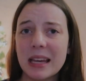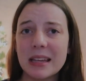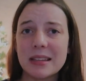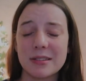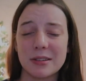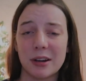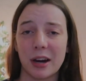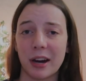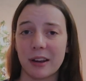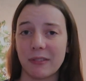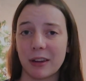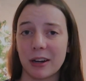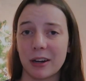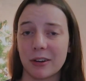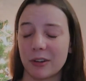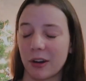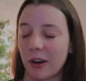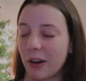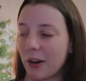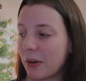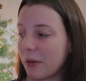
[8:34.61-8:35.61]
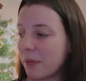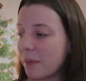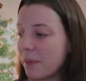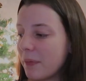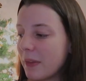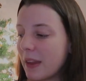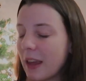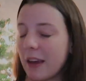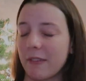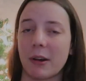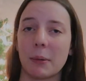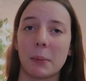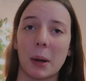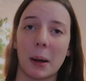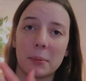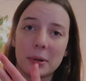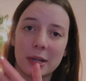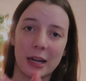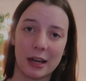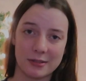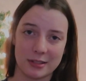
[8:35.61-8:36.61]
Sorry if I don't know if I'm not
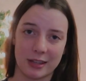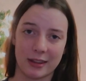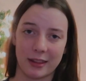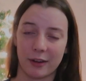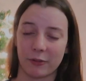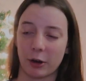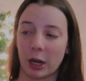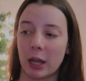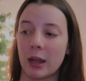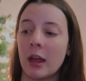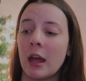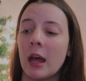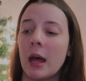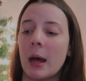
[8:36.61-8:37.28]
pronouncing that right,